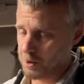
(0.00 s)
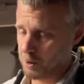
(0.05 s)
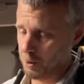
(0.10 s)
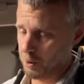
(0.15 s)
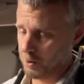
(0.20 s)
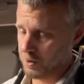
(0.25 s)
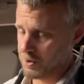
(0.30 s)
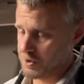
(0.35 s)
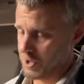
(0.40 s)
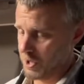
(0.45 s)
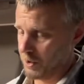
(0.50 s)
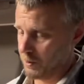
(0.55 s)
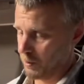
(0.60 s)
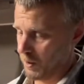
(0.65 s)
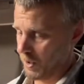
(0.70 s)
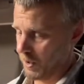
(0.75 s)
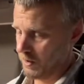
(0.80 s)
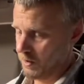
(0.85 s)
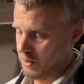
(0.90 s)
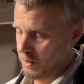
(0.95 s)
coatings
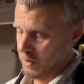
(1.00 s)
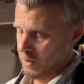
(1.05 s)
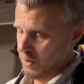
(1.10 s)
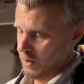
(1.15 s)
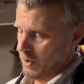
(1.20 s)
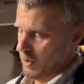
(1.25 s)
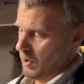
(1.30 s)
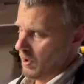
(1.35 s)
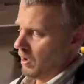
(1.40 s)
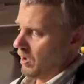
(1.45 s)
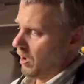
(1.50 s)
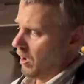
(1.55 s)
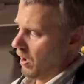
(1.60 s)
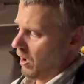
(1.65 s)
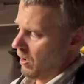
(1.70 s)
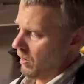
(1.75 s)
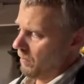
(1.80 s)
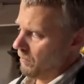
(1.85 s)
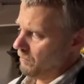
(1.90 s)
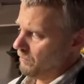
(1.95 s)
anyway.
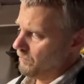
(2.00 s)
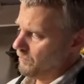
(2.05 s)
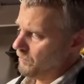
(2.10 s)
I